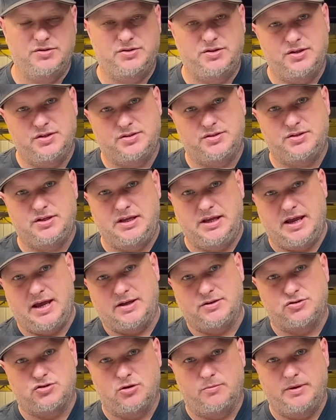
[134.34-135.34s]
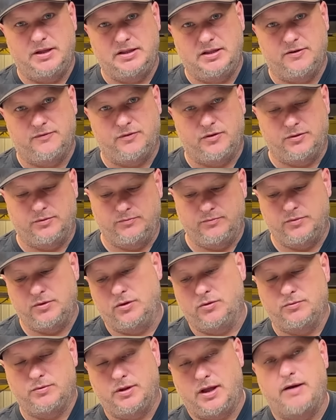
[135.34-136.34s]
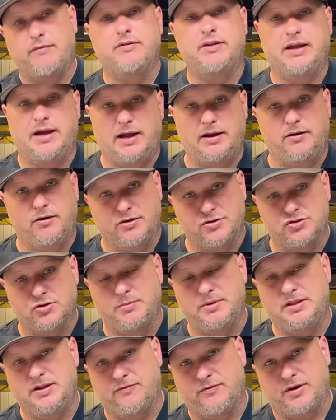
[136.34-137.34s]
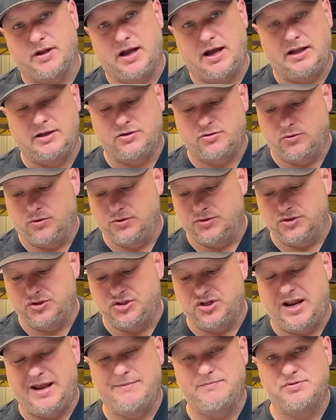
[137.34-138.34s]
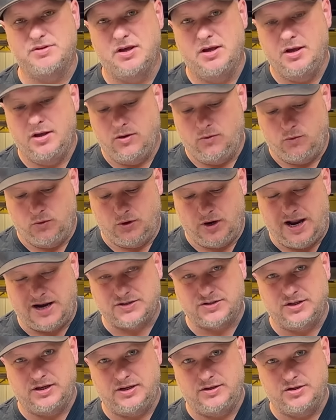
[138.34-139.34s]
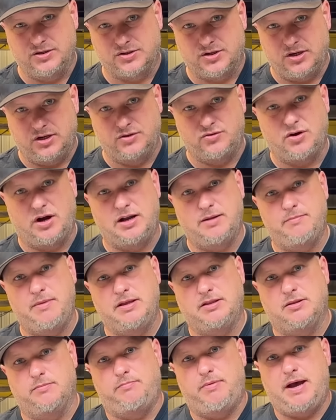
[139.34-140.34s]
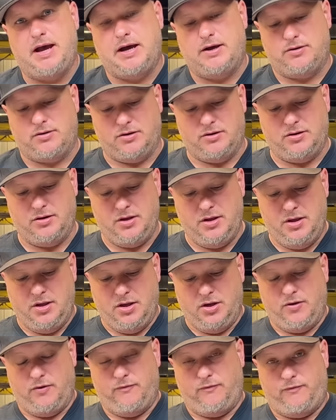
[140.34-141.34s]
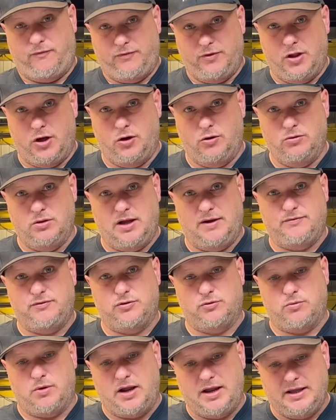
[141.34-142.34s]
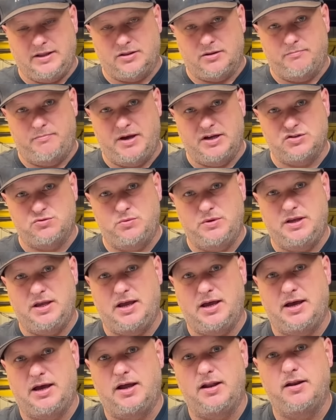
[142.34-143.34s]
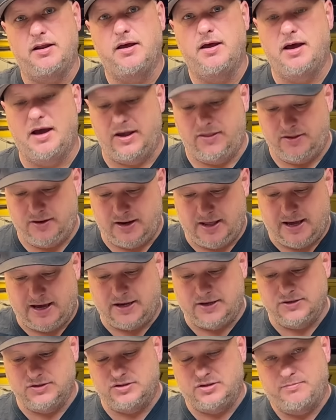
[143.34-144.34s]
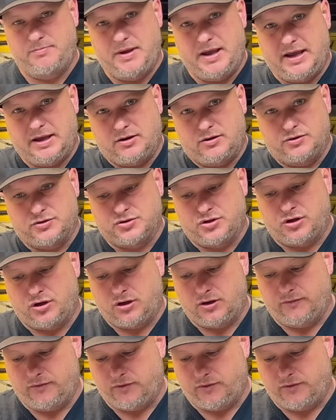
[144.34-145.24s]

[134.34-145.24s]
this seat has so many different, everything on here has so many different contours and shapes, we're actually just gonna try to make the pattern flow left to right the best we can. And then as the panels curve